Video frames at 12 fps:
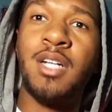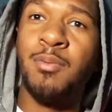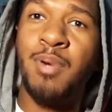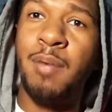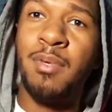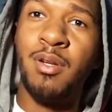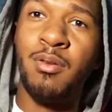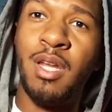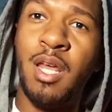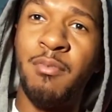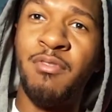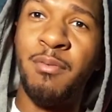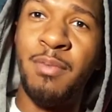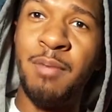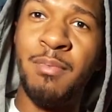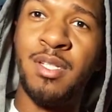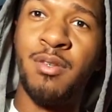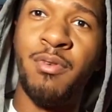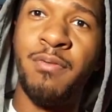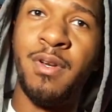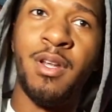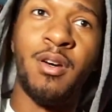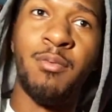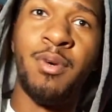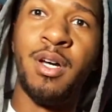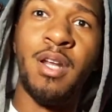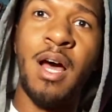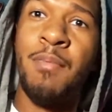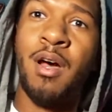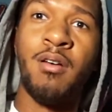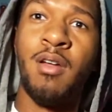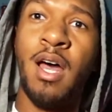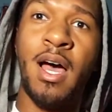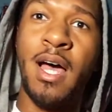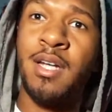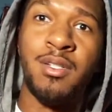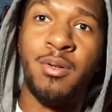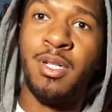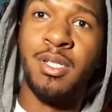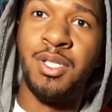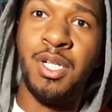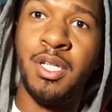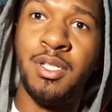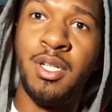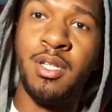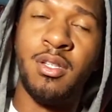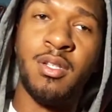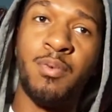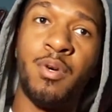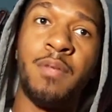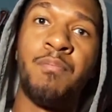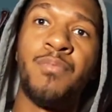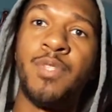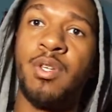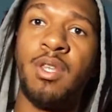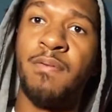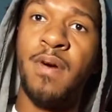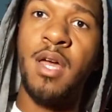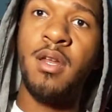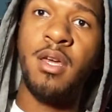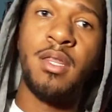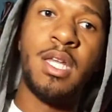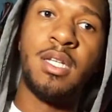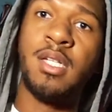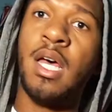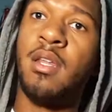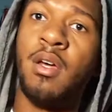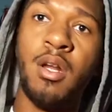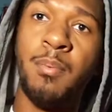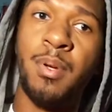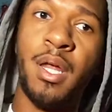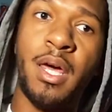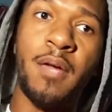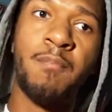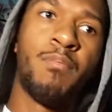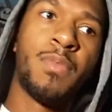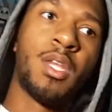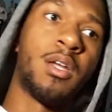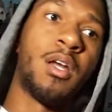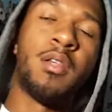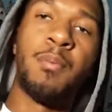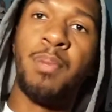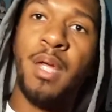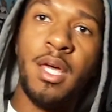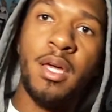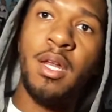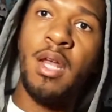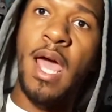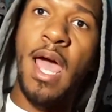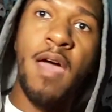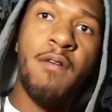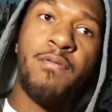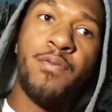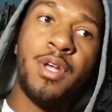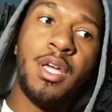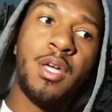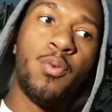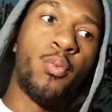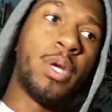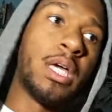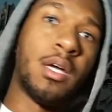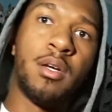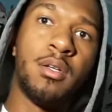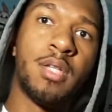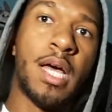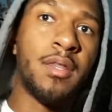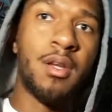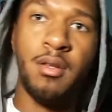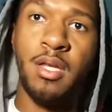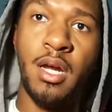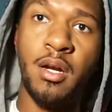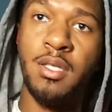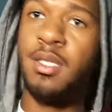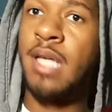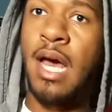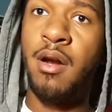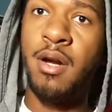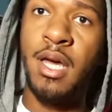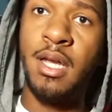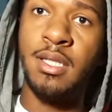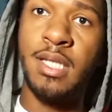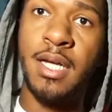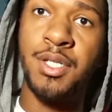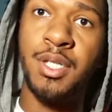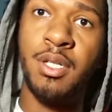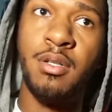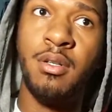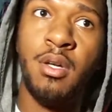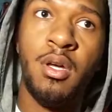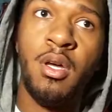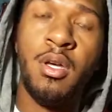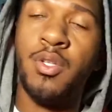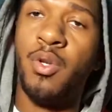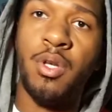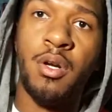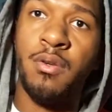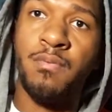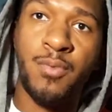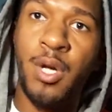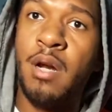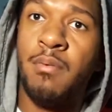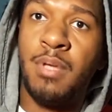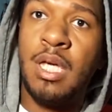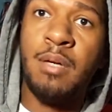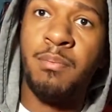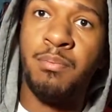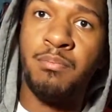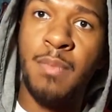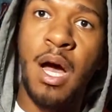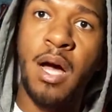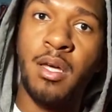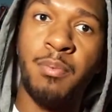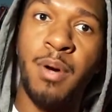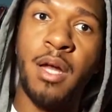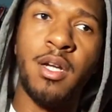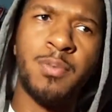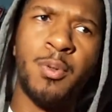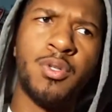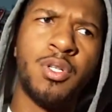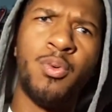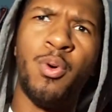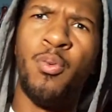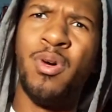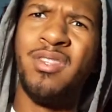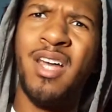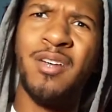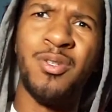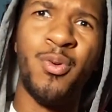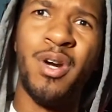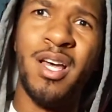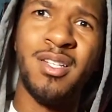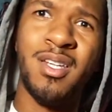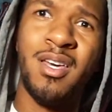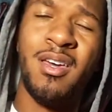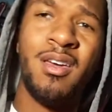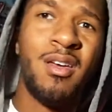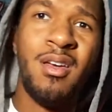should probably know the name of it being Mr. Riverdale, but I'm not gonna lie. I just know it is G&G at this point. So they find it and they decide they're gonna play it. Now, they're playing it every week that they're there. It's Saturday detention, so they're trying to keep occupied. They're supposed to do a 1,000-word essay.